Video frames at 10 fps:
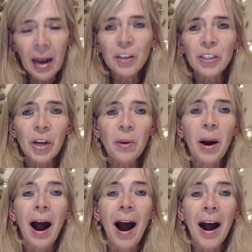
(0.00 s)
So
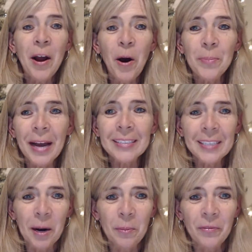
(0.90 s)
I hope that's
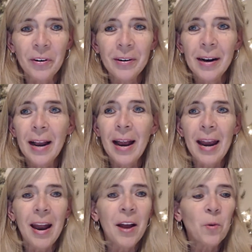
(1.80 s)
helpful.
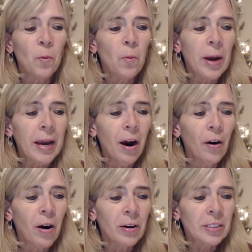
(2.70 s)
And we are
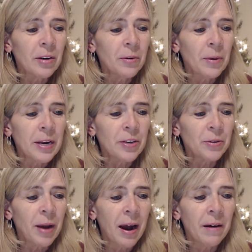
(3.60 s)
also going to
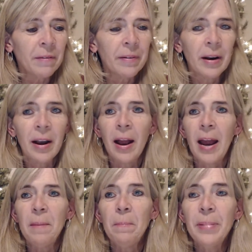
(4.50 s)
have
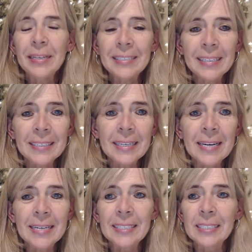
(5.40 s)
a business
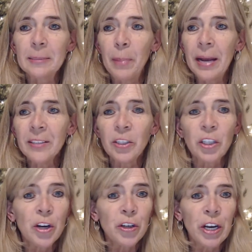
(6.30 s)
expense
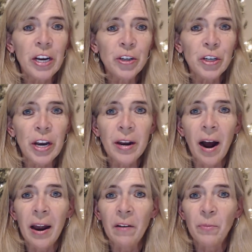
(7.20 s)
cheat sheet.
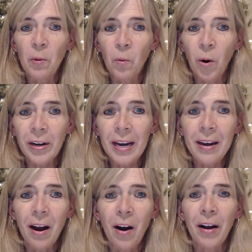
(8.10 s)
I have been working
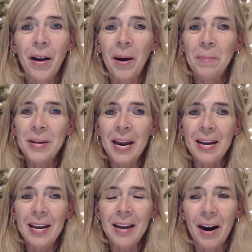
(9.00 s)
on
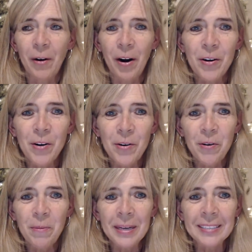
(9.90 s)
updating our
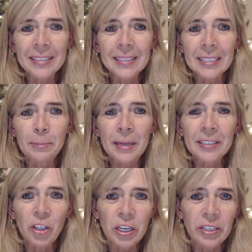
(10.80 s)
new business expense
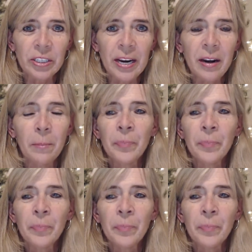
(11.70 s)
cheat sheet.